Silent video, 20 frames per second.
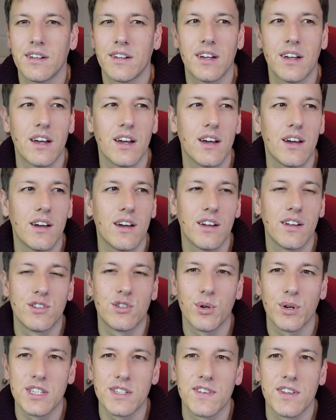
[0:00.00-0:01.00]
a
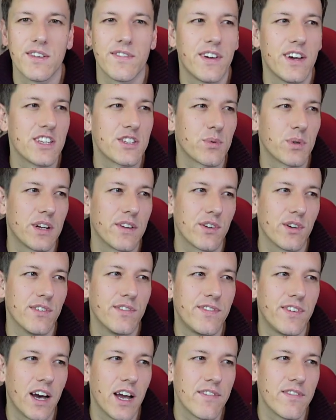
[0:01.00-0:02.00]
choice for the first one, I've got
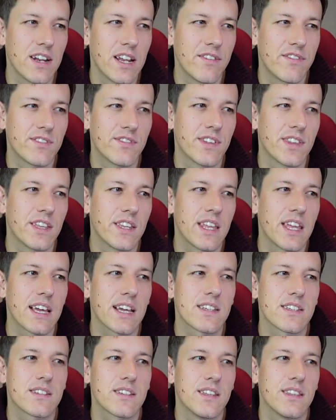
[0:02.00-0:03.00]
5 left for the
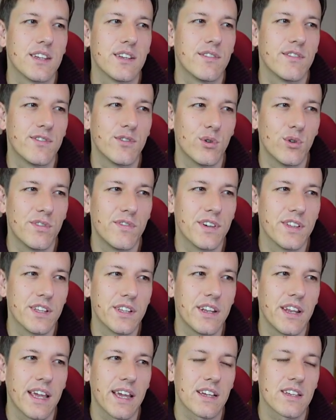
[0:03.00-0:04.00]
next, and then 4 for the
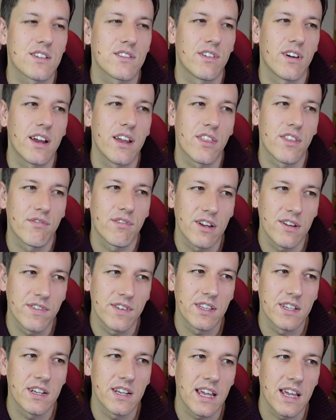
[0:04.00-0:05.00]
next, right? 3
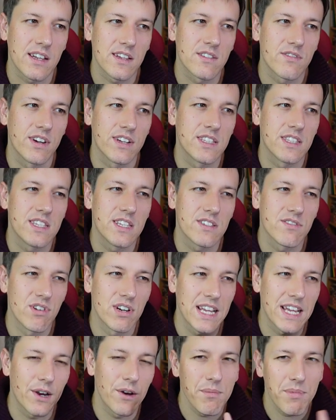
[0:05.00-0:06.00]
for the next, right? So this is
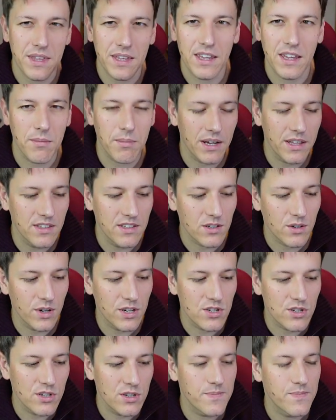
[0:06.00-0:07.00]
really how I'm thinking about this
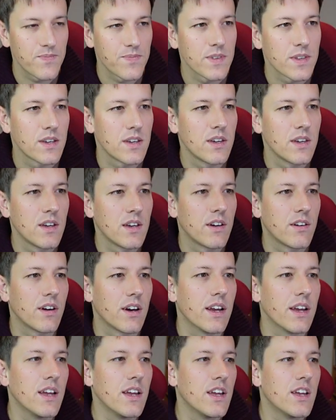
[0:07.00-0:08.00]
question,
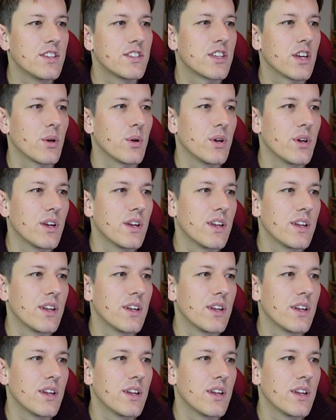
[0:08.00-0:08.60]
right? So